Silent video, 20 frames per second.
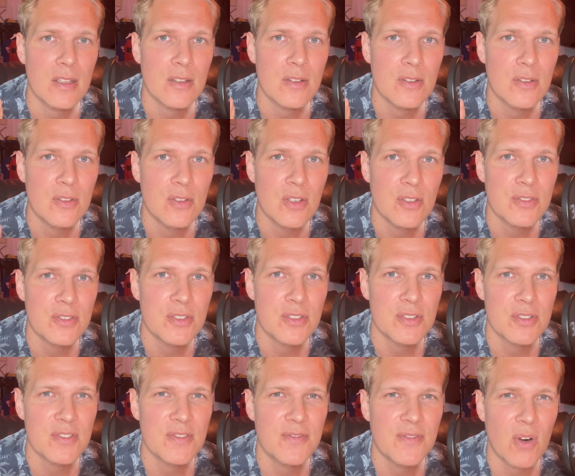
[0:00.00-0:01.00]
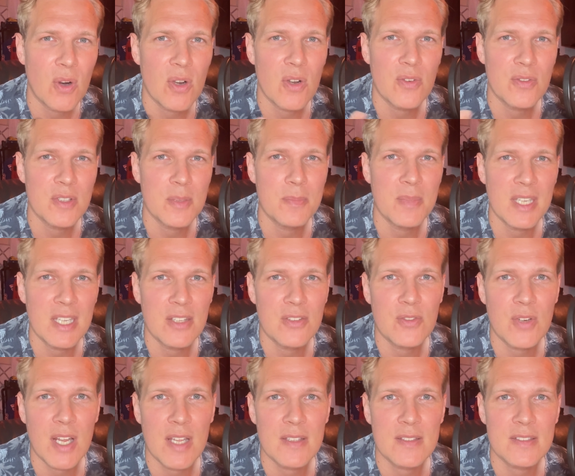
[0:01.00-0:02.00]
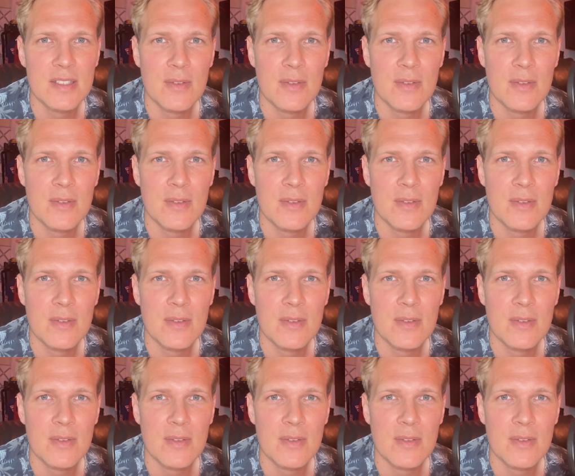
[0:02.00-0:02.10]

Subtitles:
not just follow the big trends.